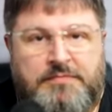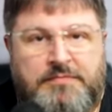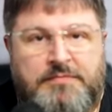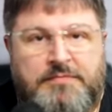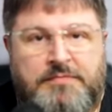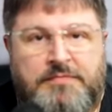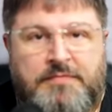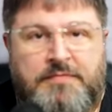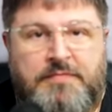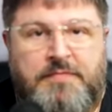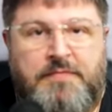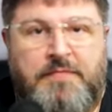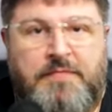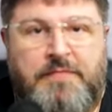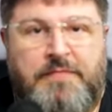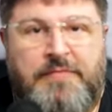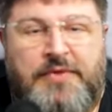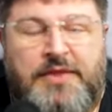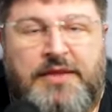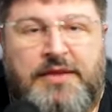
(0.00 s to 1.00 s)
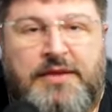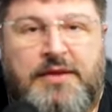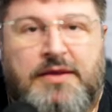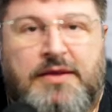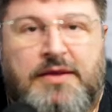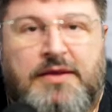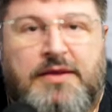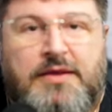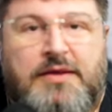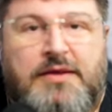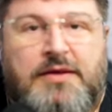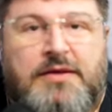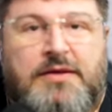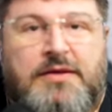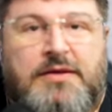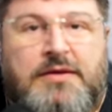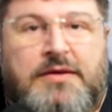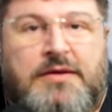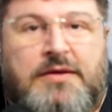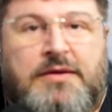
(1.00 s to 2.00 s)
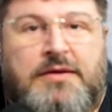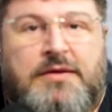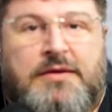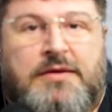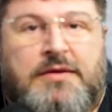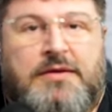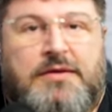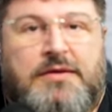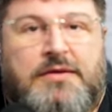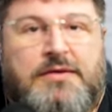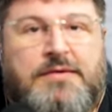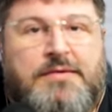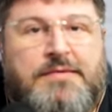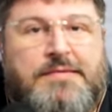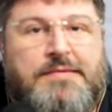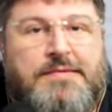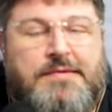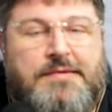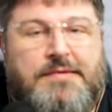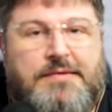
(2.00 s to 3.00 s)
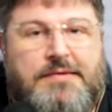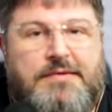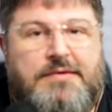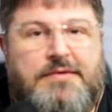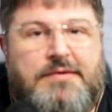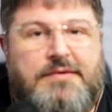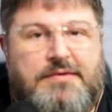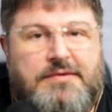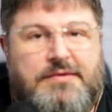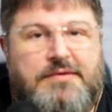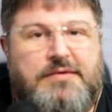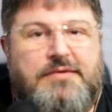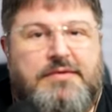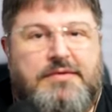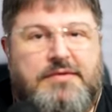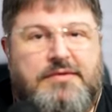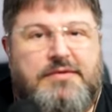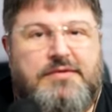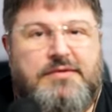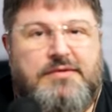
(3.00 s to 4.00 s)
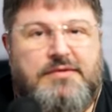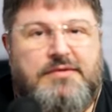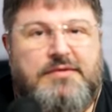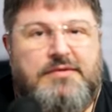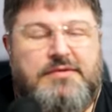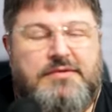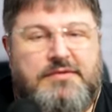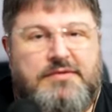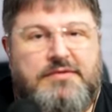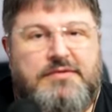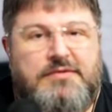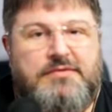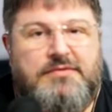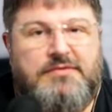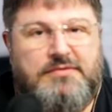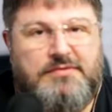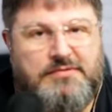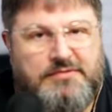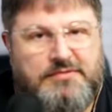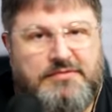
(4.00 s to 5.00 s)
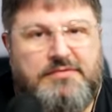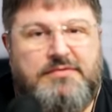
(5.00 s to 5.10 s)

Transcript: The person shown says nothing.